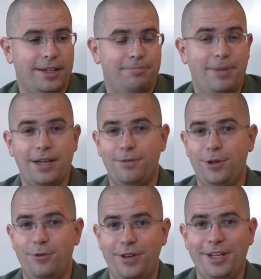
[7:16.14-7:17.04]
make a
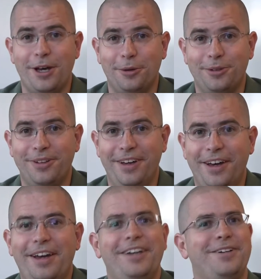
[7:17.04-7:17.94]
few videos.
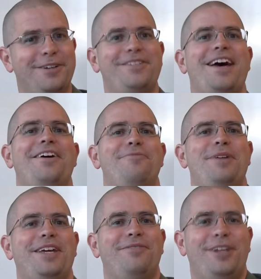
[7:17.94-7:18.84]
It turns out
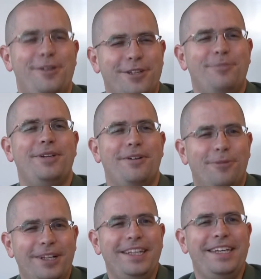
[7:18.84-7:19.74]
making videos can be a
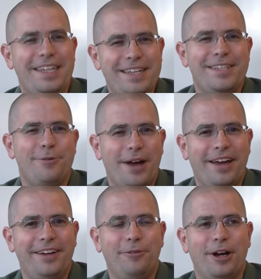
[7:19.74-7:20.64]
really easy
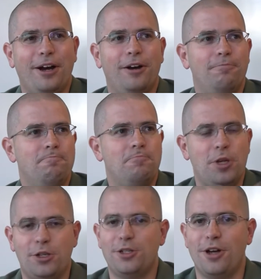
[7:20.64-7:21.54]
way where
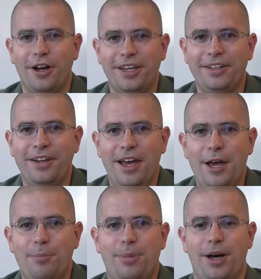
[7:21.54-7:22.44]
you're just talking,
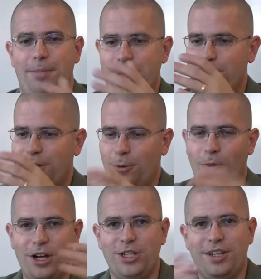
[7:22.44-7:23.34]
but people can
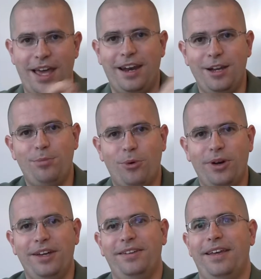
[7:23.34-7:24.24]
watch it at any
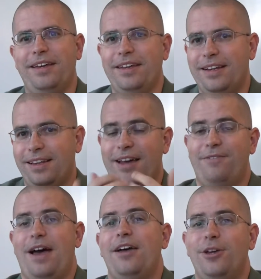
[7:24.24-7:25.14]
point. They can get a lot of
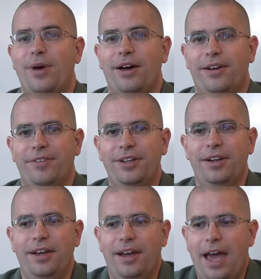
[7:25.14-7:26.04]
value out of it,
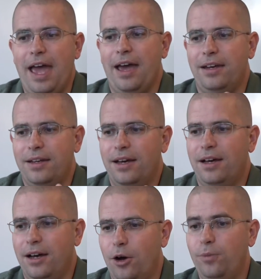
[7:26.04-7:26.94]
and
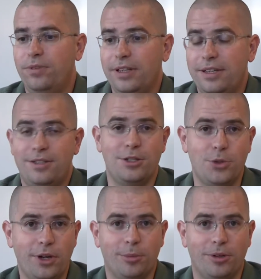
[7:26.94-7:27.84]
hopefully it's
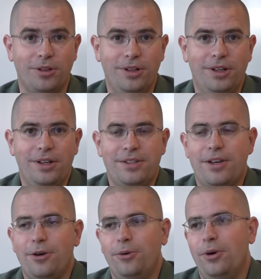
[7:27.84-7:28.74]
enjoyable.
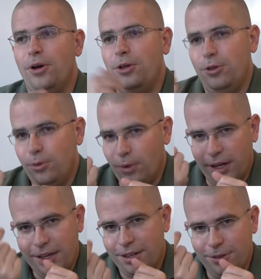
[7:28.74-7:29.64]
So you,
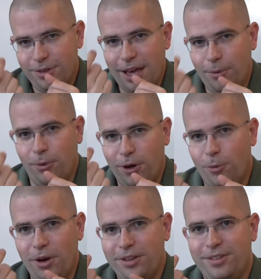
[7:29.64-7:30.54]
again, do that work
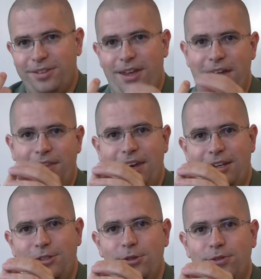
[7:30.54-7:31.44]
once, and then
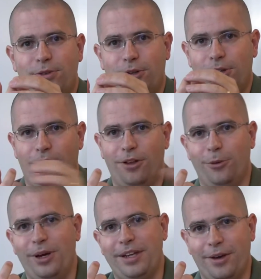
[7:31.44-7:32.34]
it's useful all the
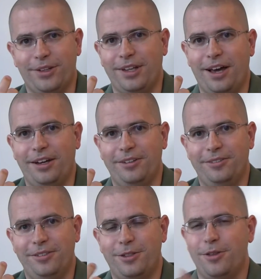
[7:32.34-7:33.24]
way down the line.
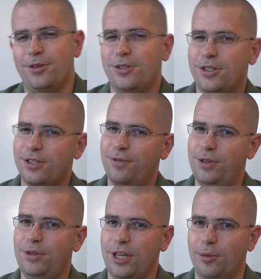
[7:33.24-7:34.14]
So those are just a
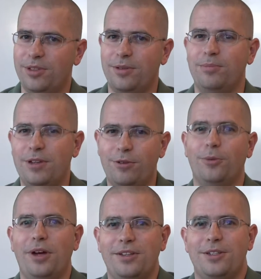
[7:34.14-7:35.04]
few tips, some different
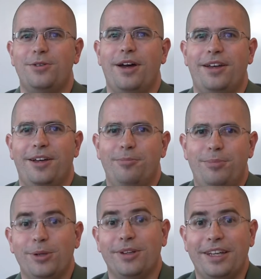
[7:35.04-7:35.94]
ways to try to
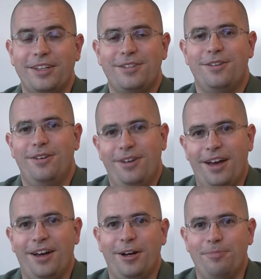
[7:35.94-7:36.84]
build links.
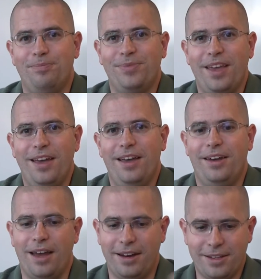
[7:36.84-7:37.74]

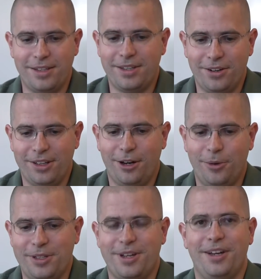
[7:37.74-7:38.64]
Not necessarily
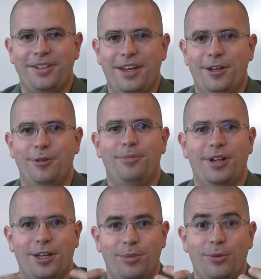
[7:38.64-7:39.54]
always content, but
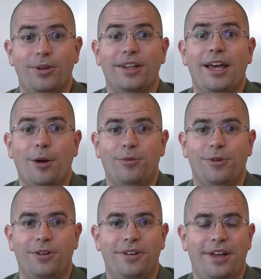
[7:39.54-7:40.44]
it can be really
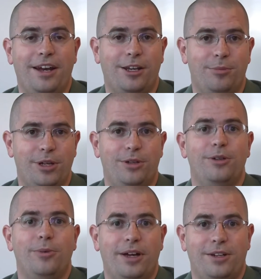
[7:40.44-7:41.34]
helpful, and it can be a good
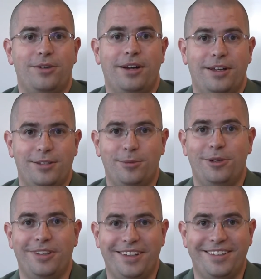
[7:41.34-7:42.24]
way to try to get some
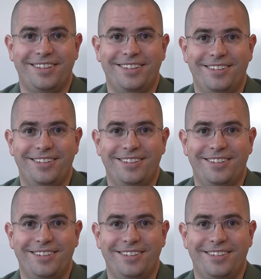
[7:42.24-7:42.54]
good links.